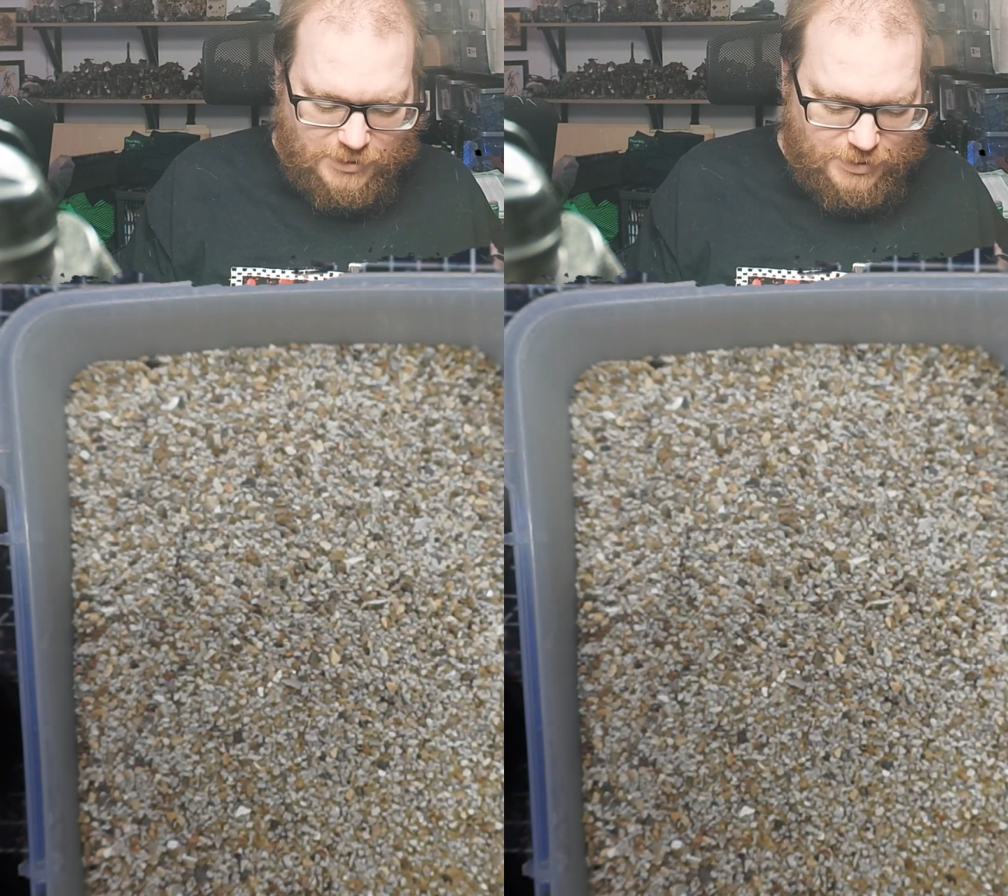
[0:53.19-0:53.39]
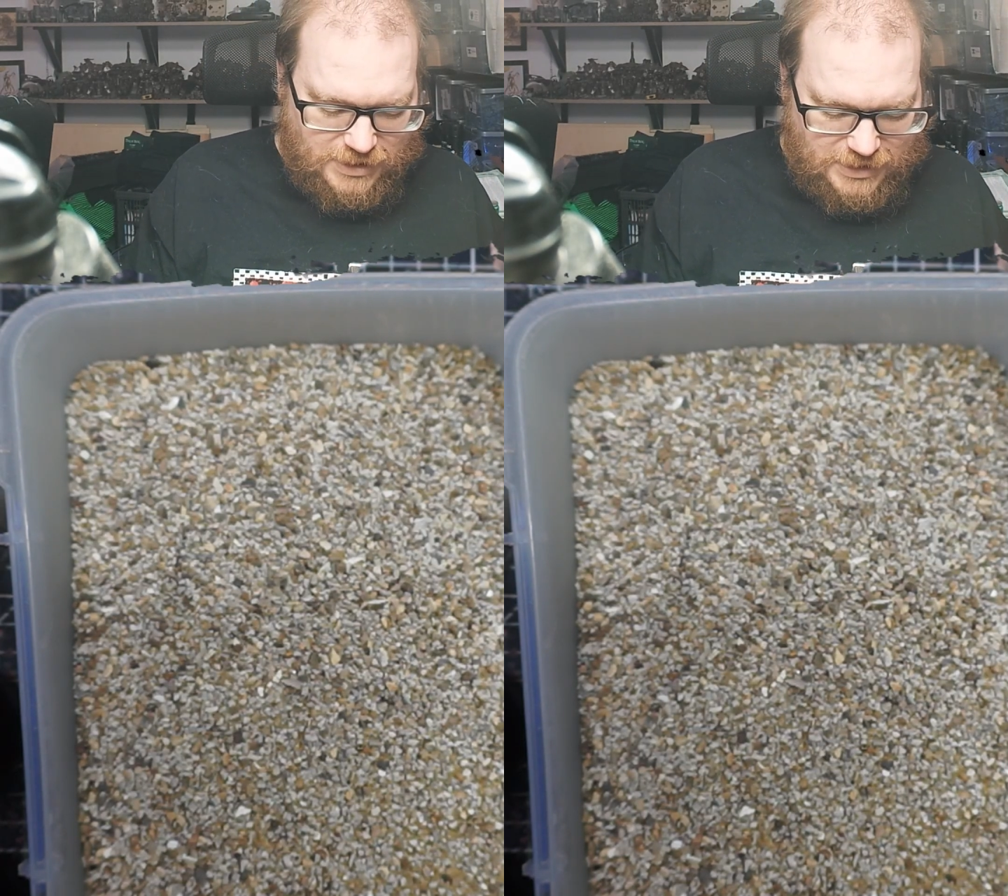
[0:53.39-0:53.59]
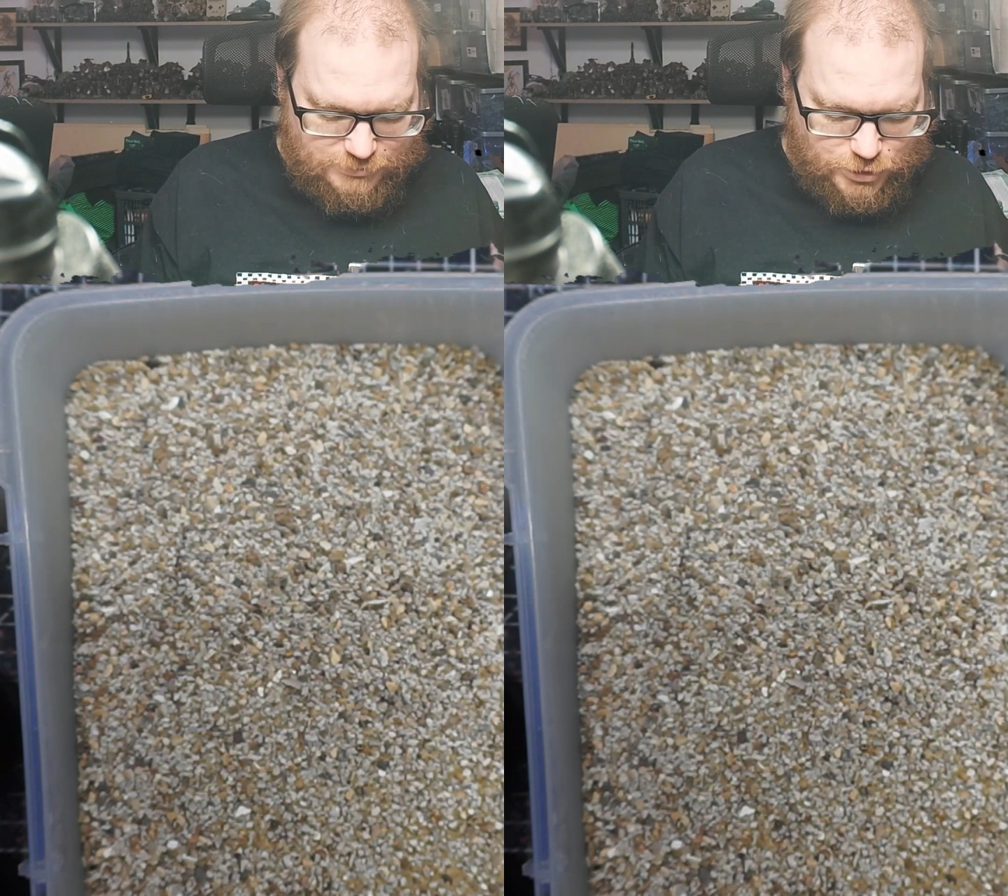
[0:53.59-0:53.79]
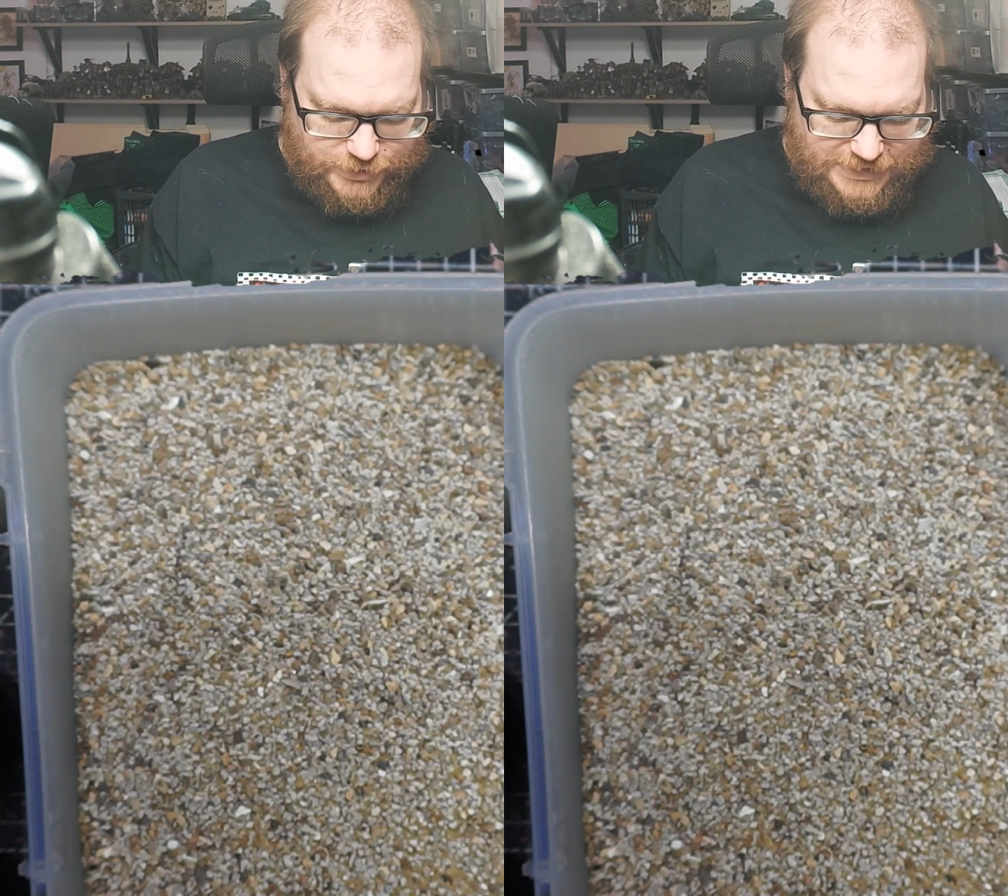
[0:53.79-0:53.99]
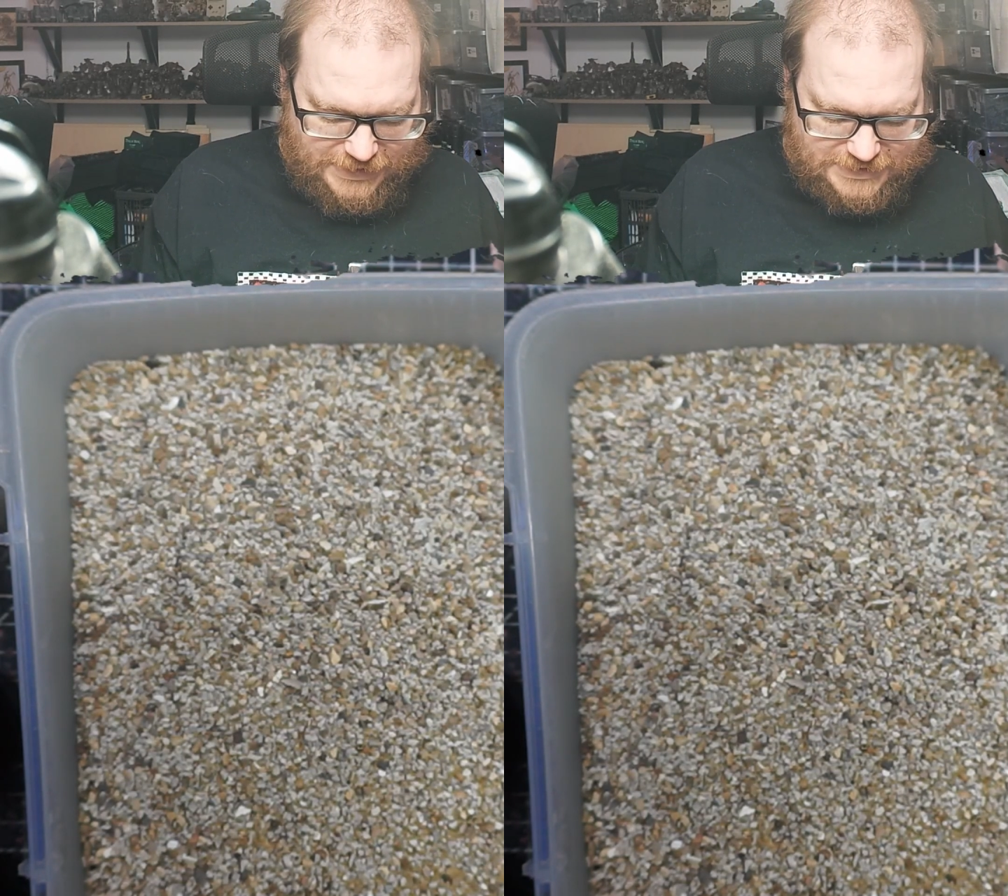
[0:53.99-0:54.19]
but I'm sure you
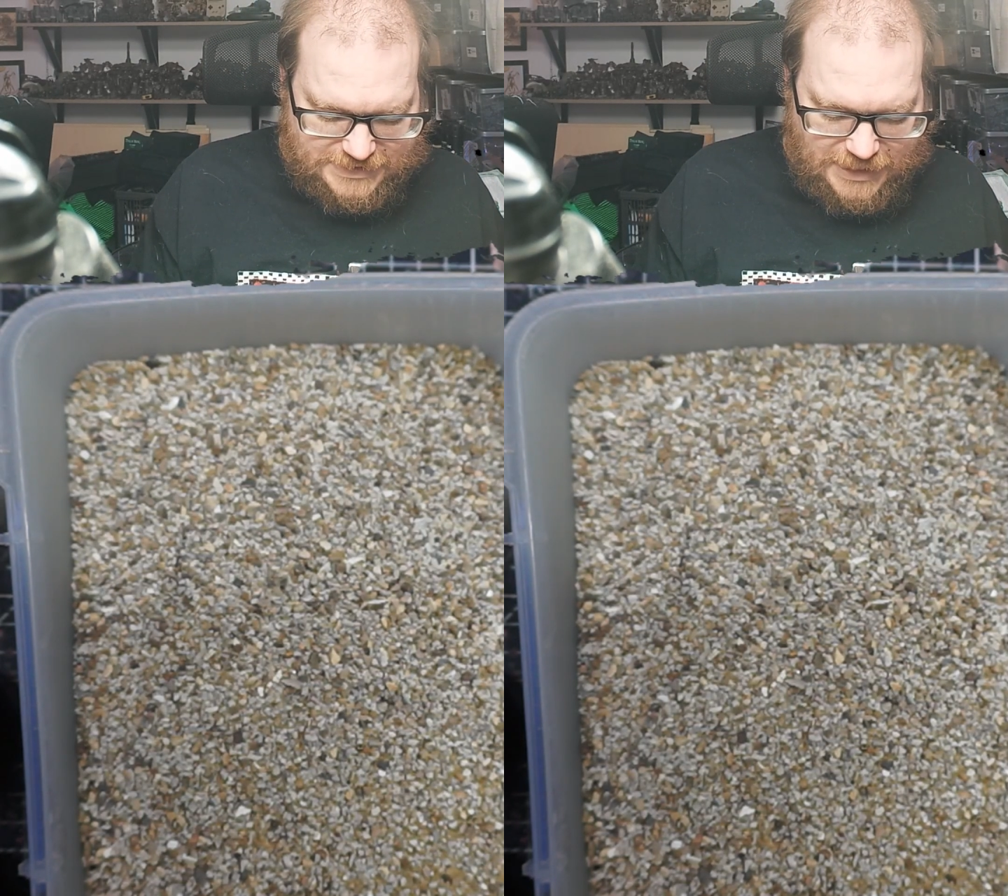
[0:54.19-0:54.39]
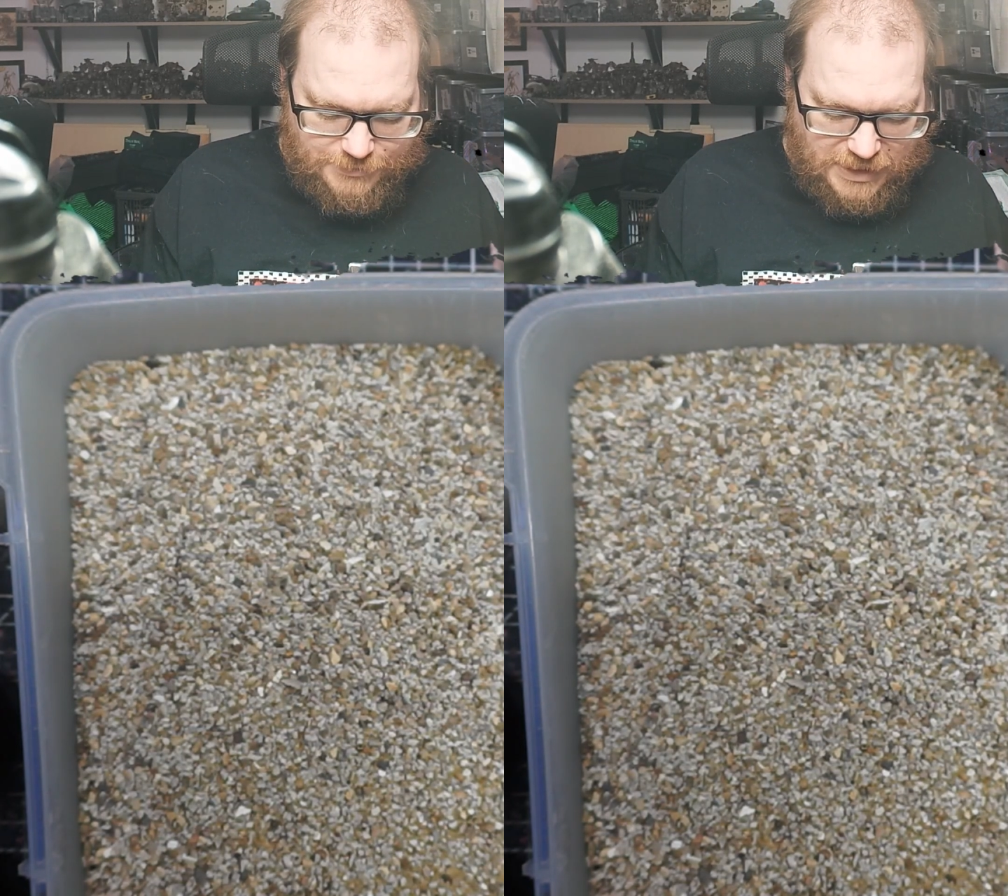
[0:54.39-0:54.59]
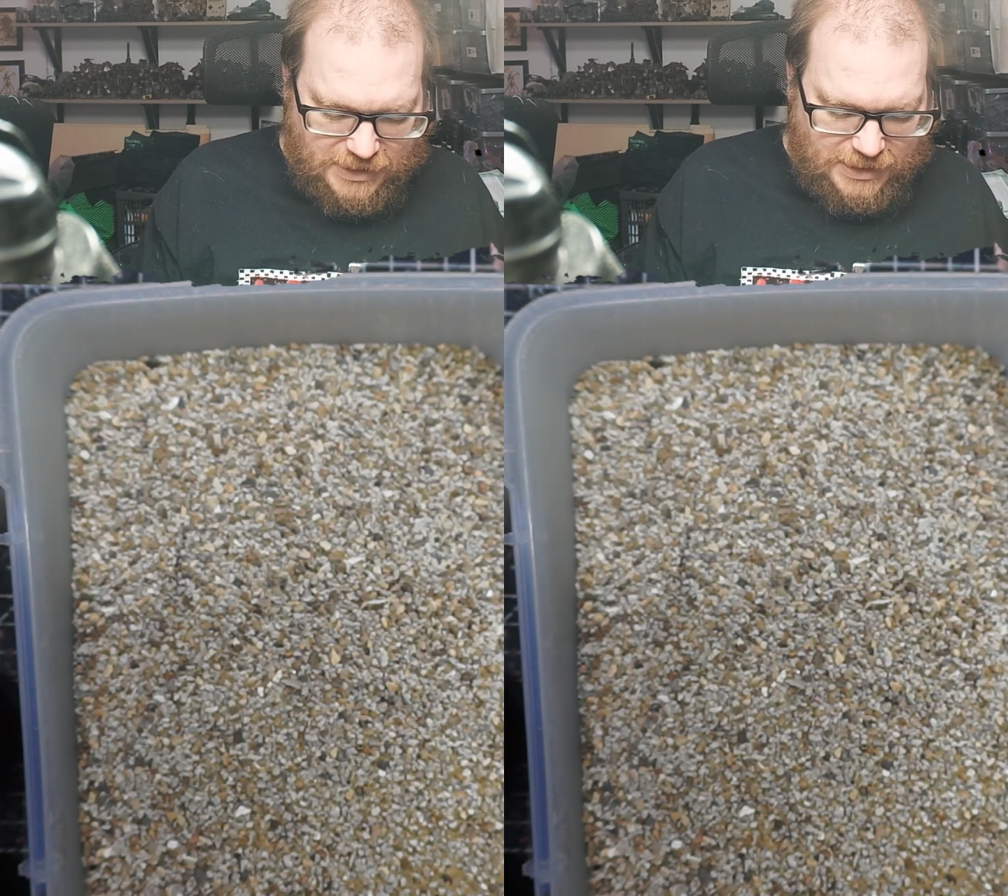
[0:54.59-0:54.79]
can get the same.